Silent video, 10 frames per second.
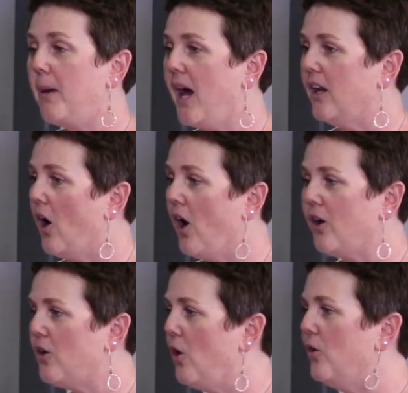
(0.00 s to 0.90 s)
But
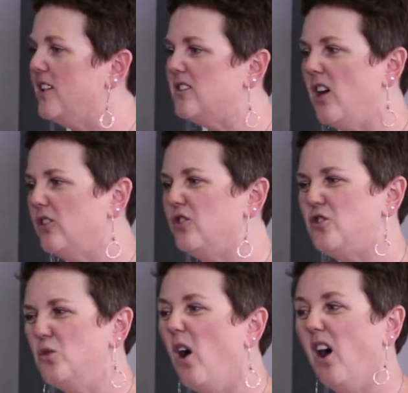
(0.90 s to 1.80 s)
our goal is not to do